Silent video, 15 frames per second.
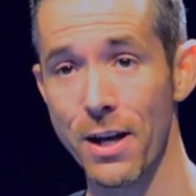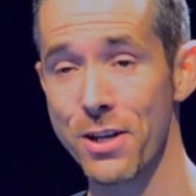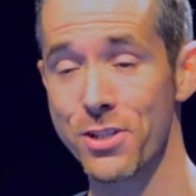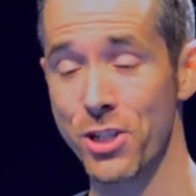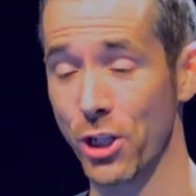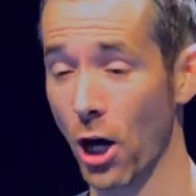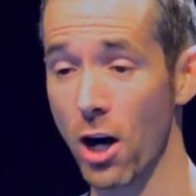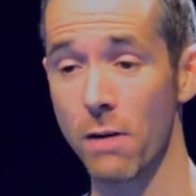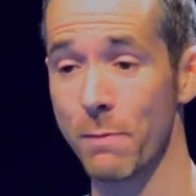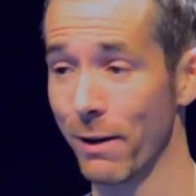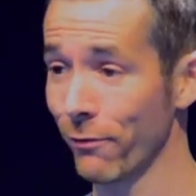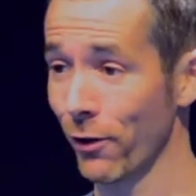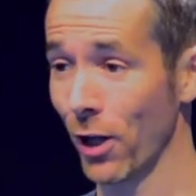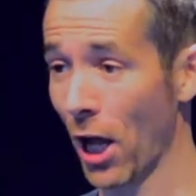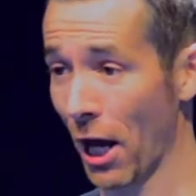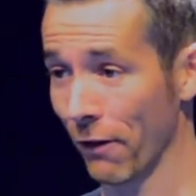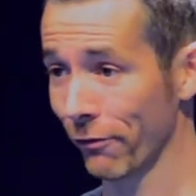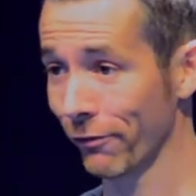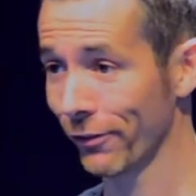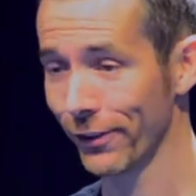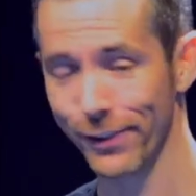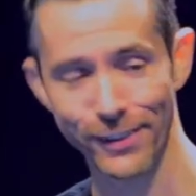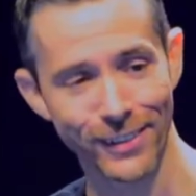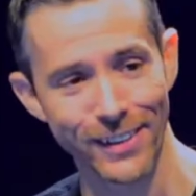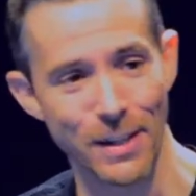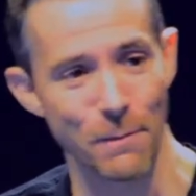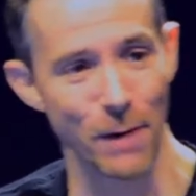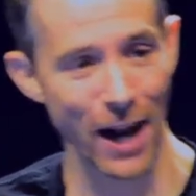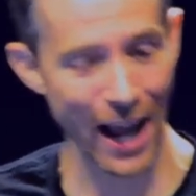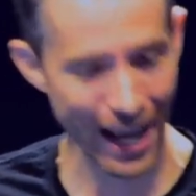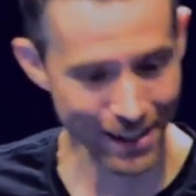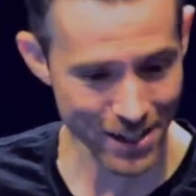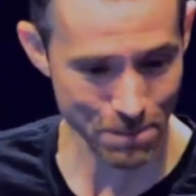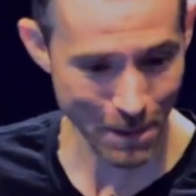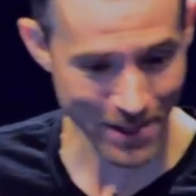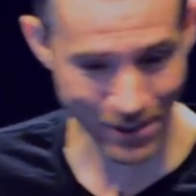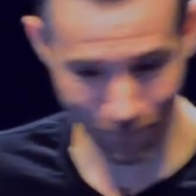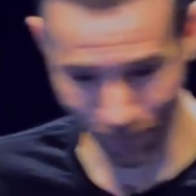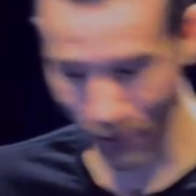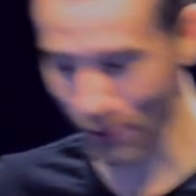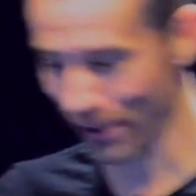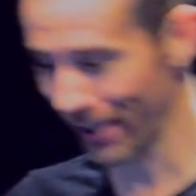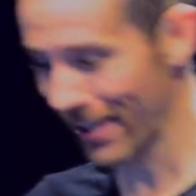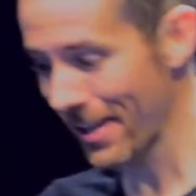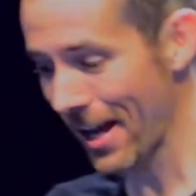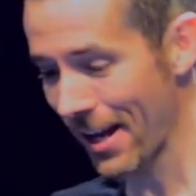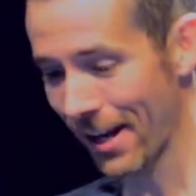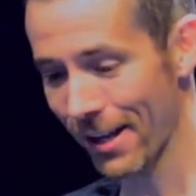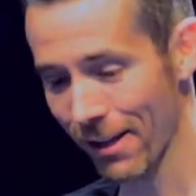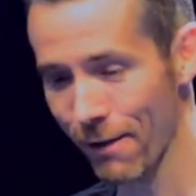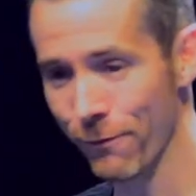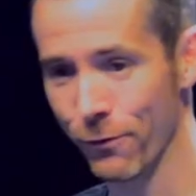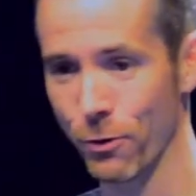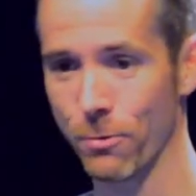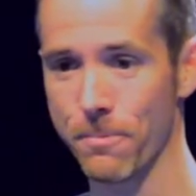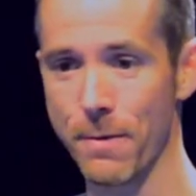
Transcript: has scarred me for life. But I had this piece of fruit, and I love fruit.